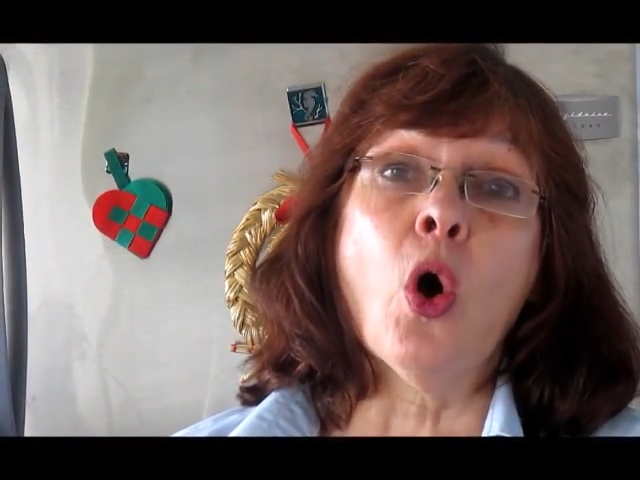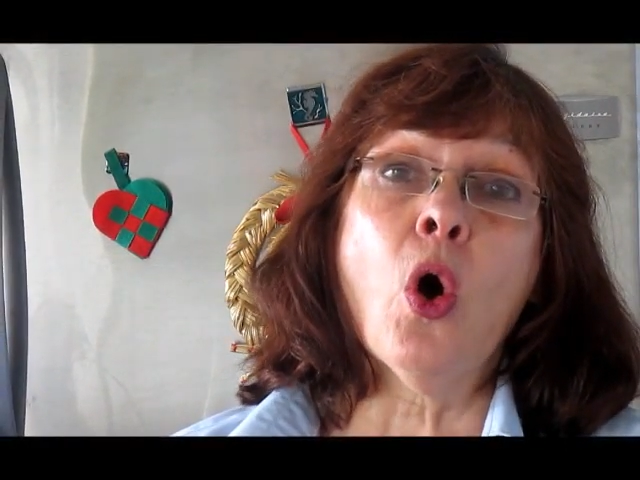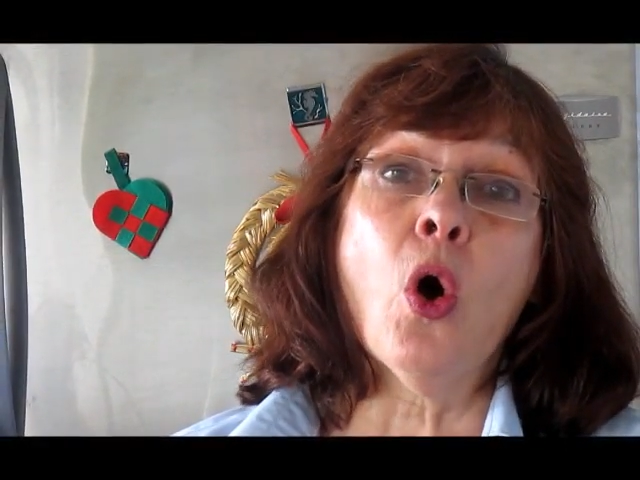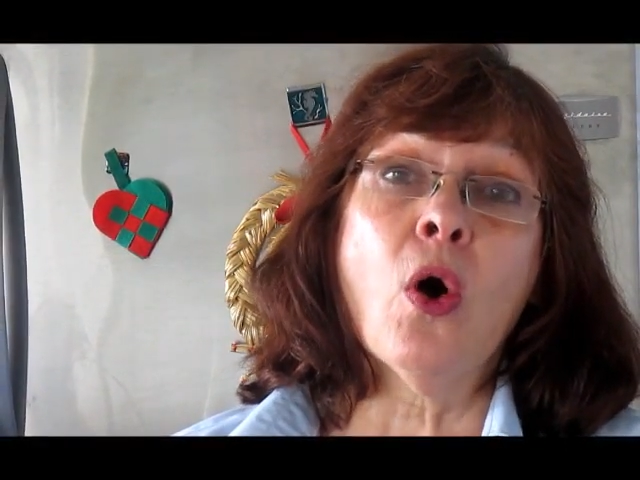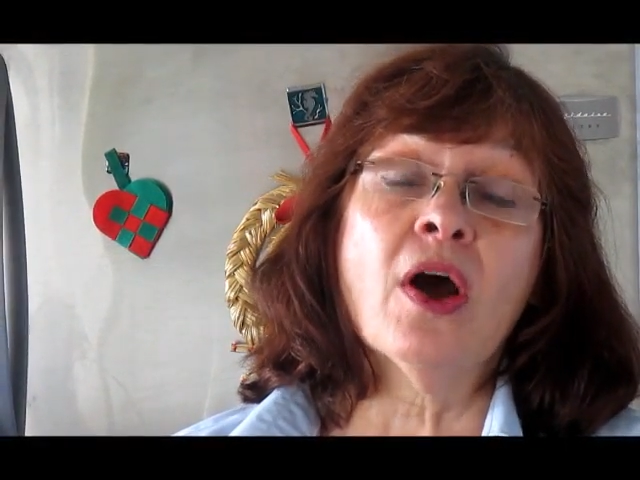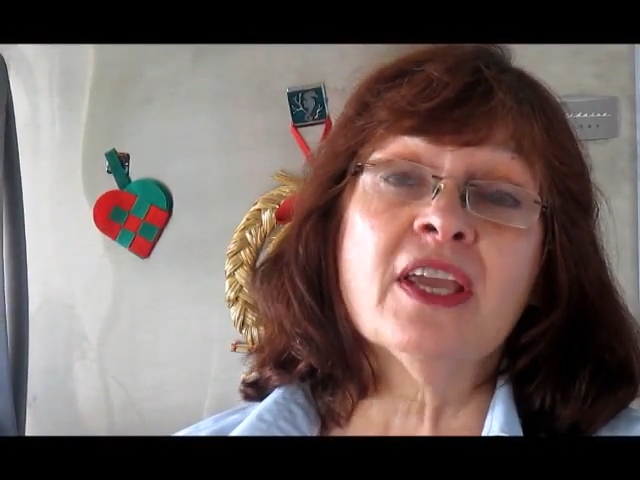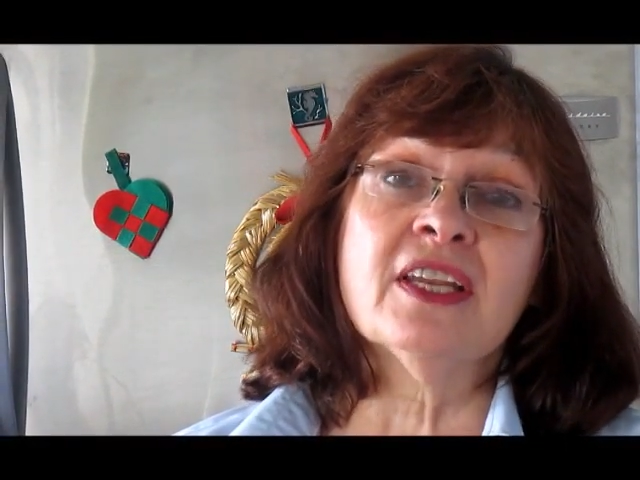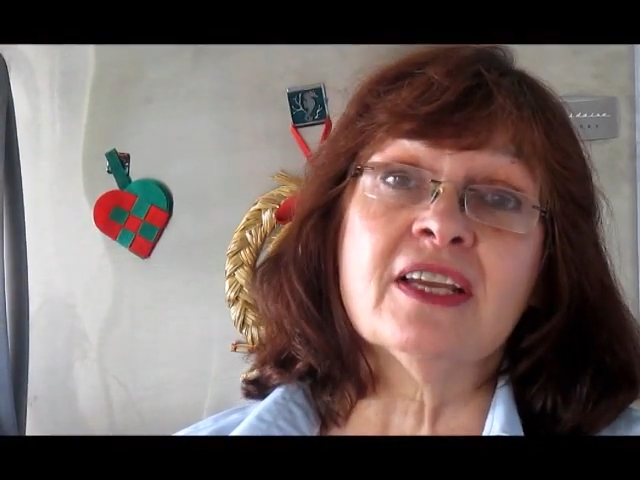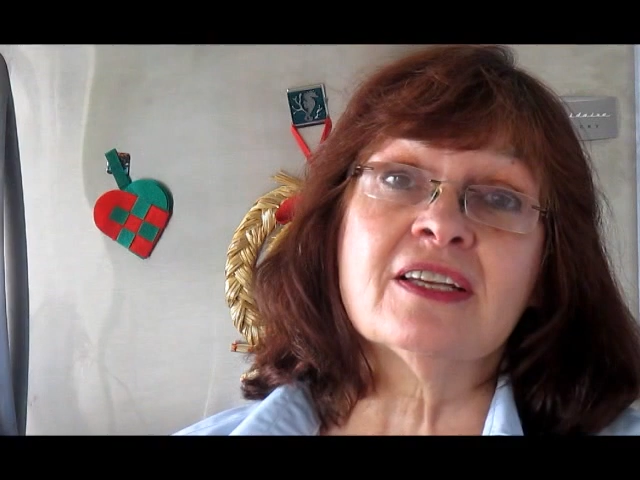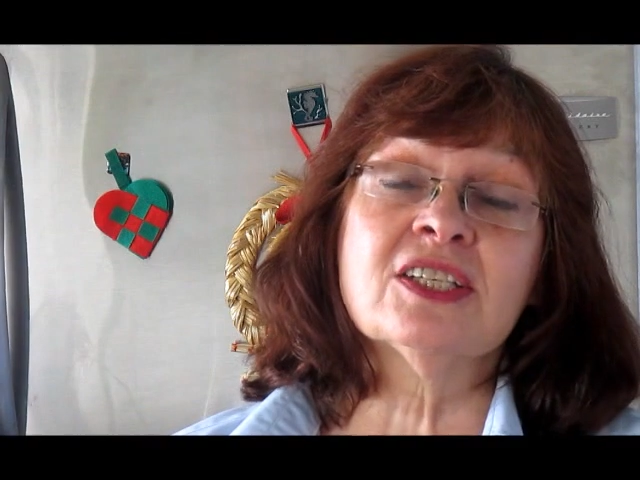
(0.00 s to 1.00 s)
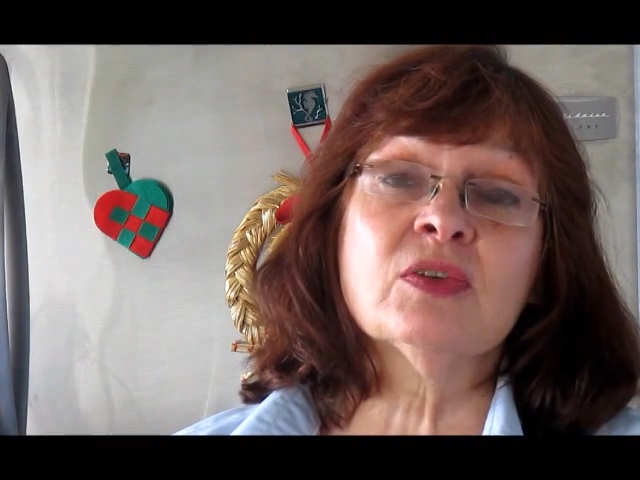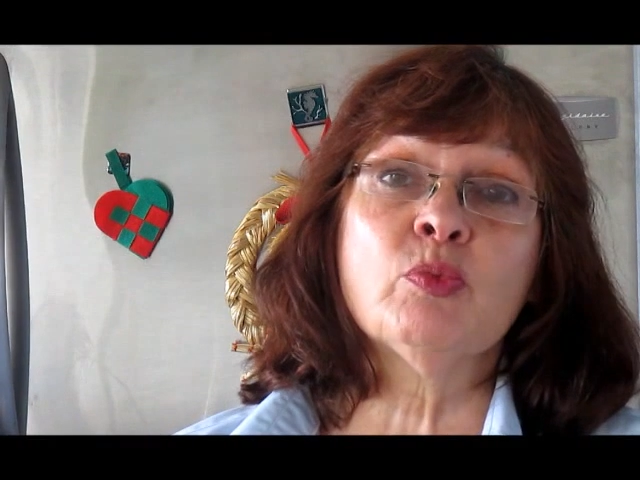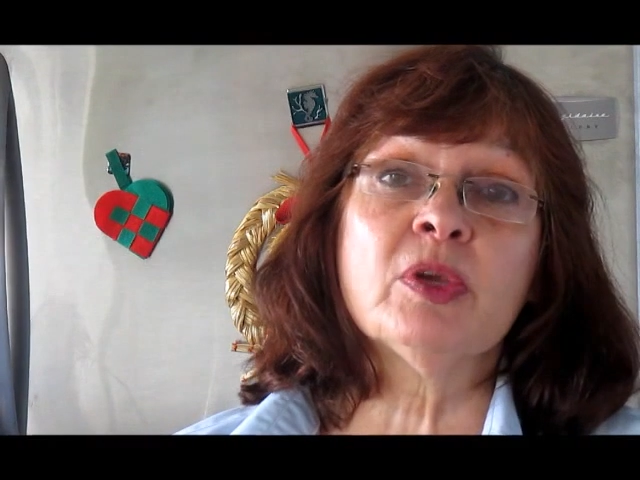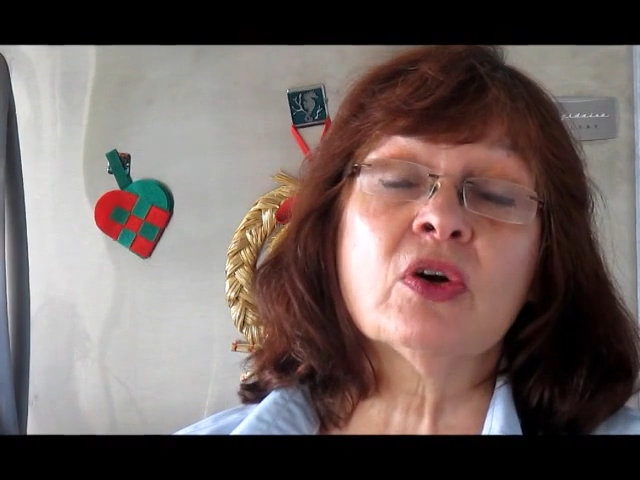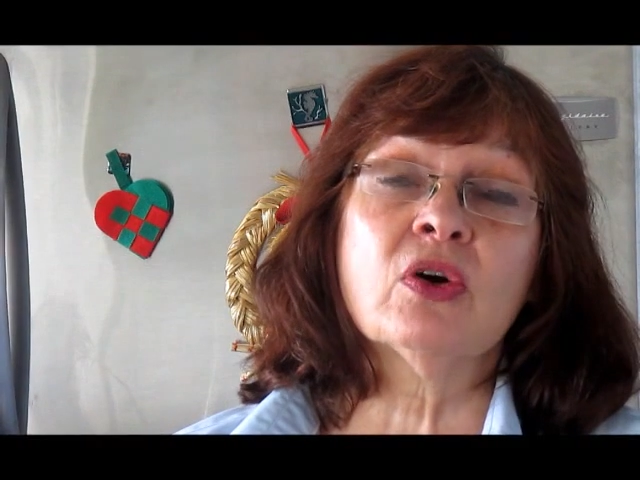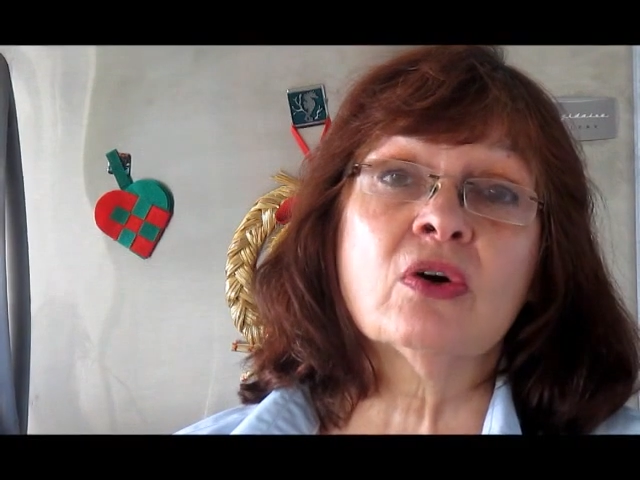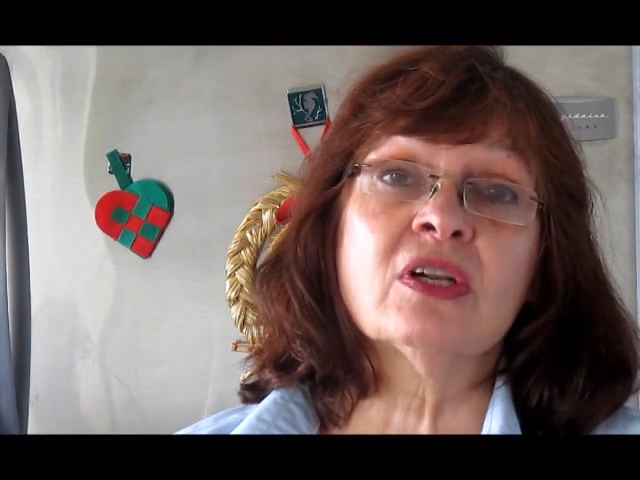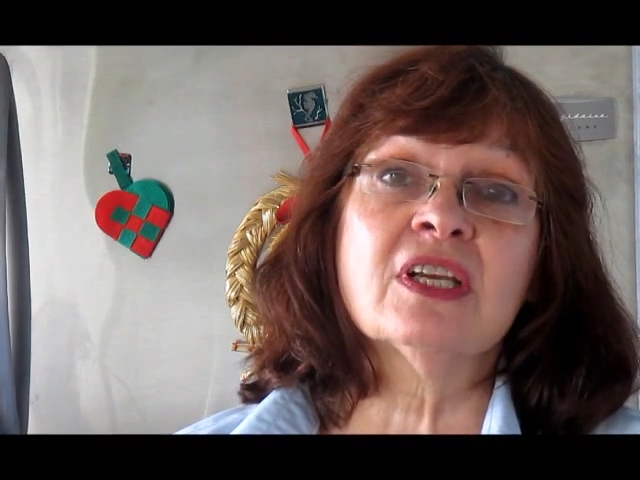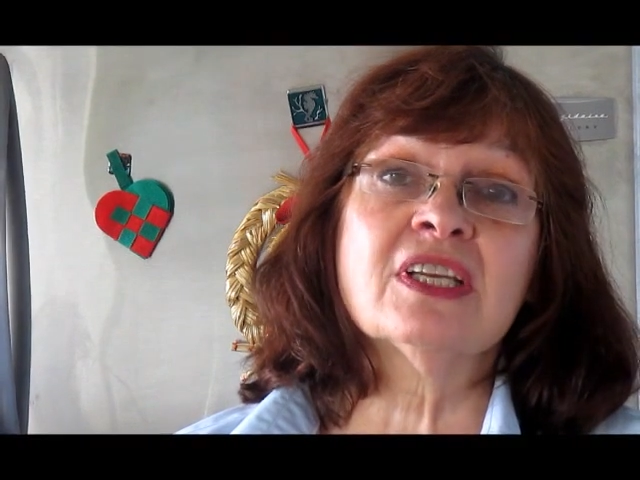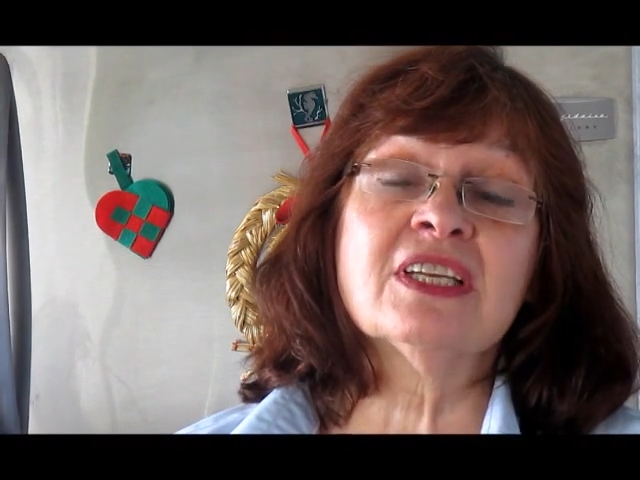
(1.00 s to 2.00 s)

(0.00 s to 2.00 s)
or in English it would be called